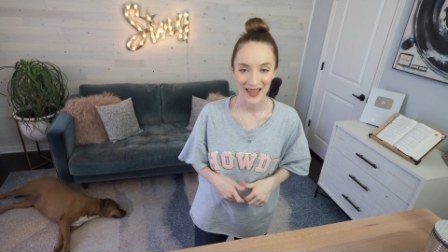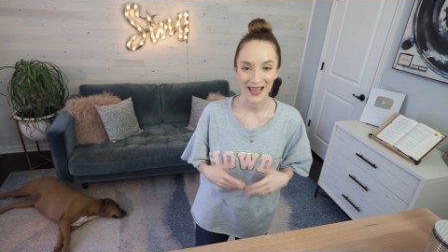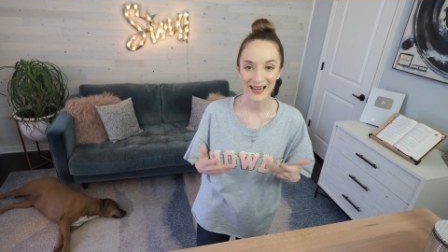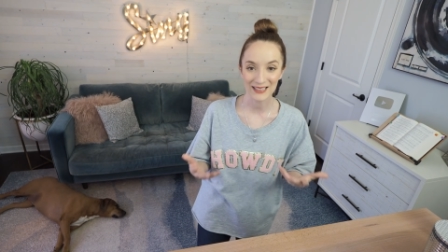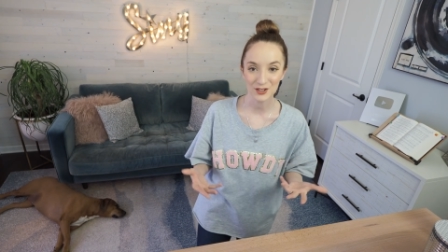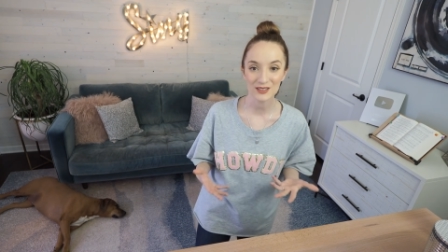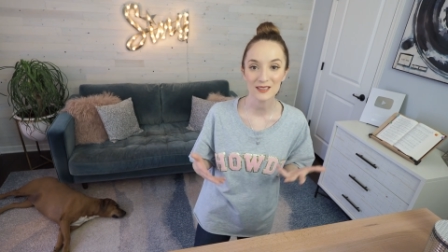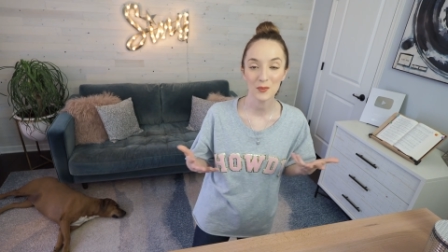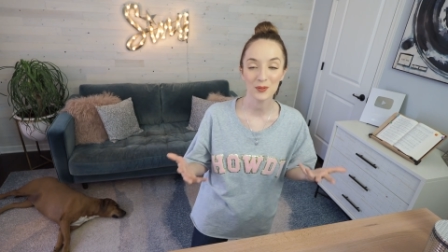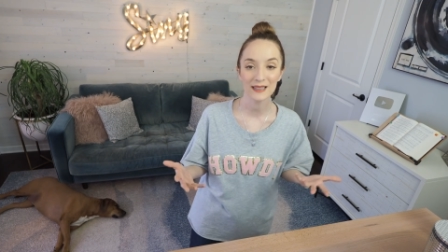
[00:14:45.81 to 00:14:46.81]
And I just
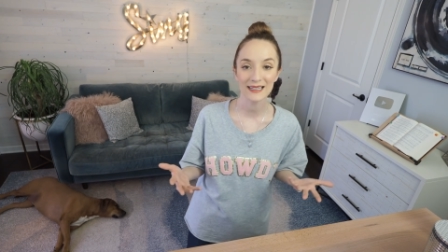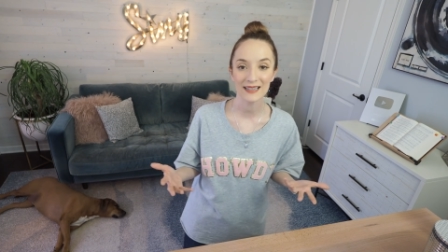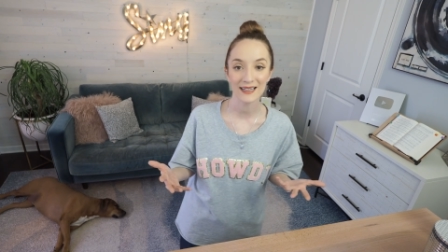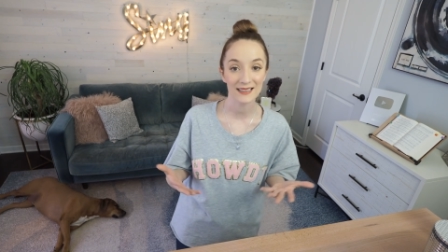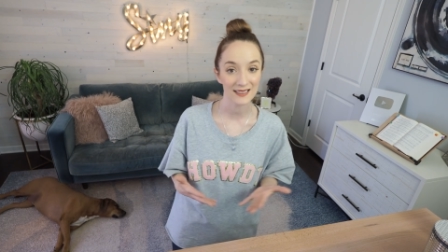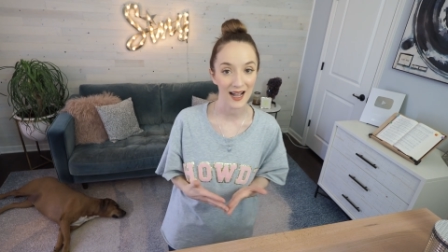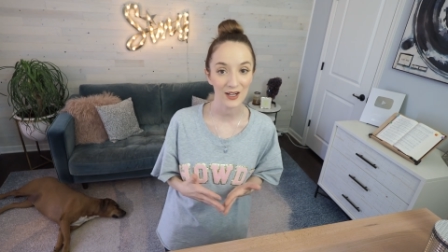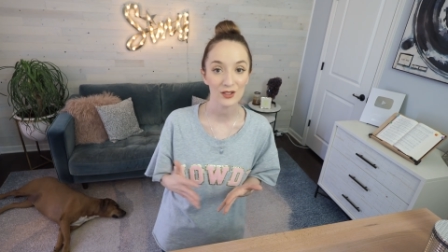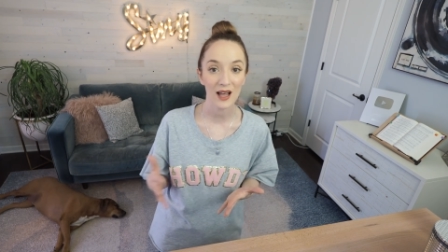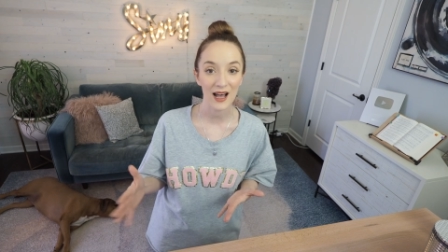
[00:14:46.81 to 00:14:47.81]
completed an
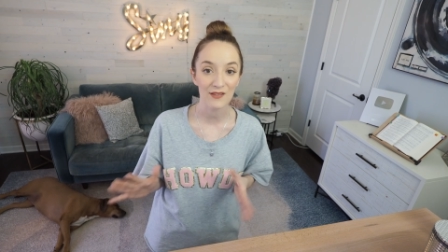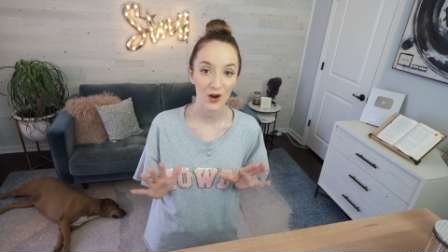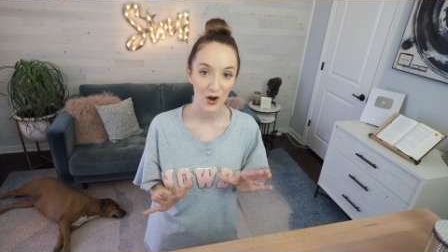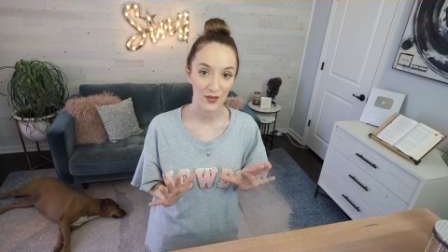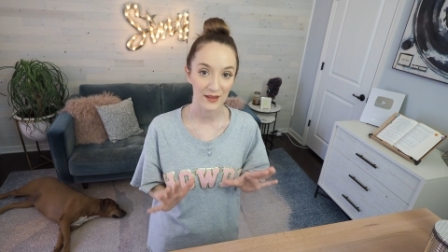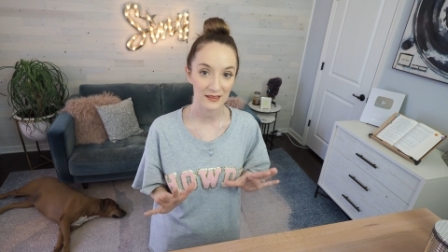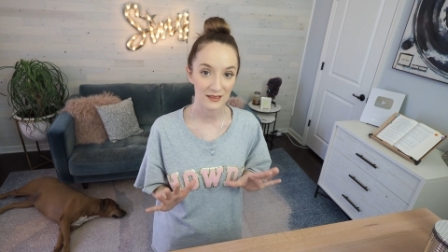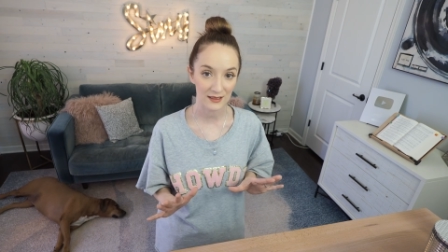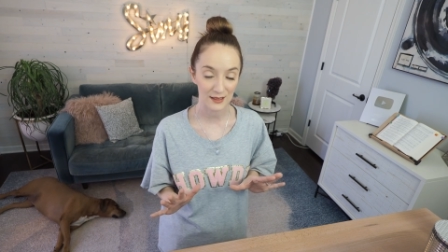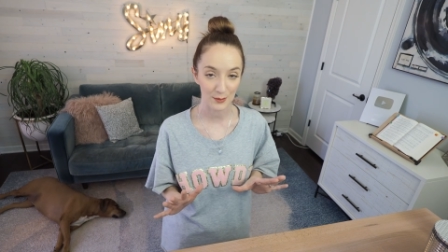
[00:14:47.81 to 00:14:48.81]
entire live on this
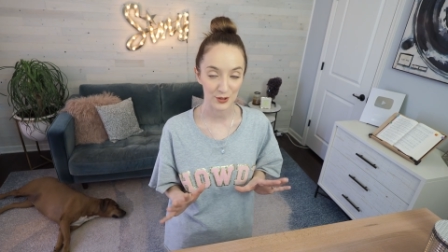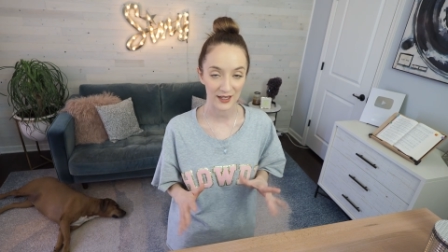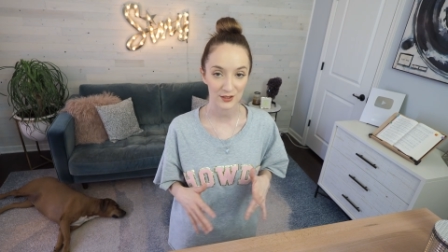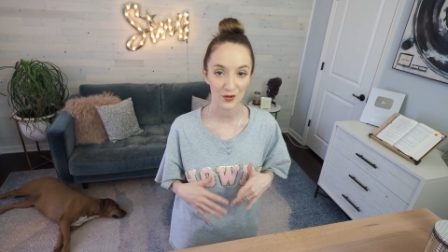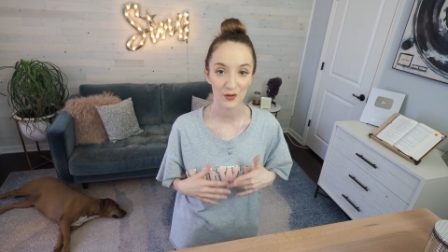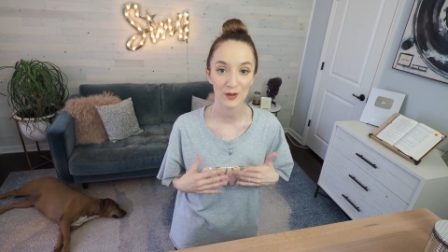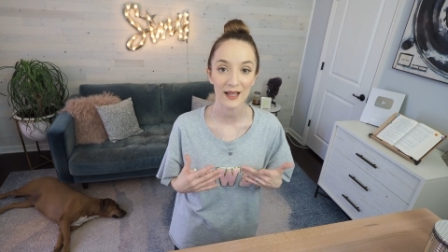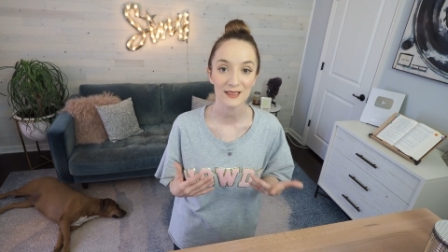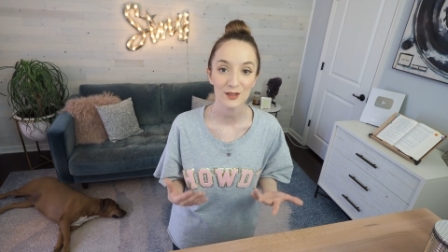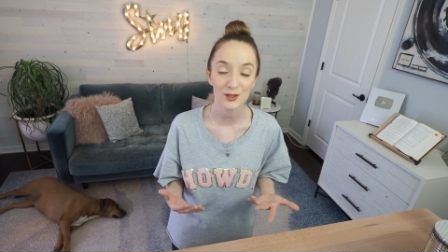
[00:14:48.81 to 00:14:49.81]
subject. So if you'd
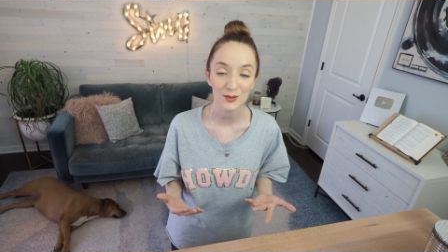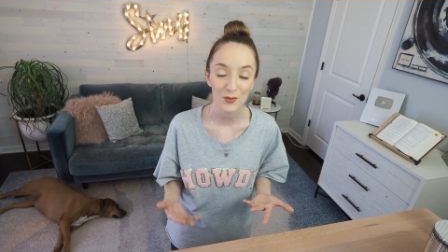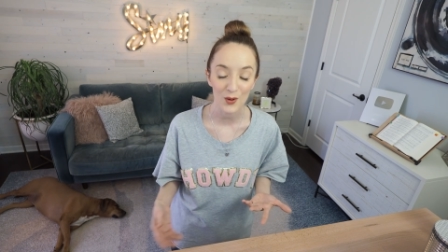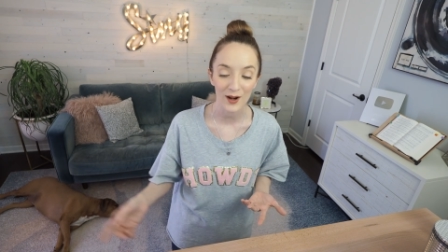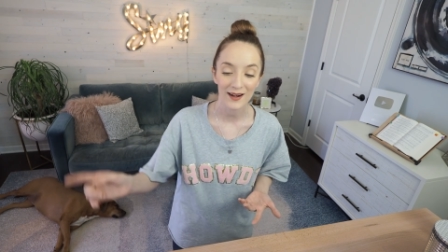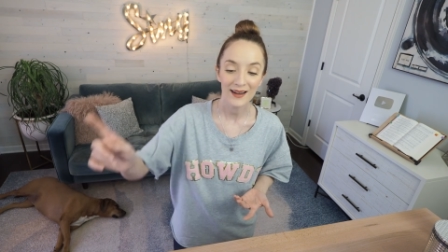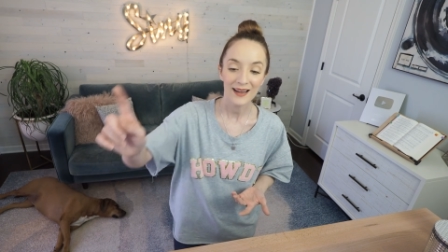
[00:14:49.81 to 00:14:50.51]
like to learn more,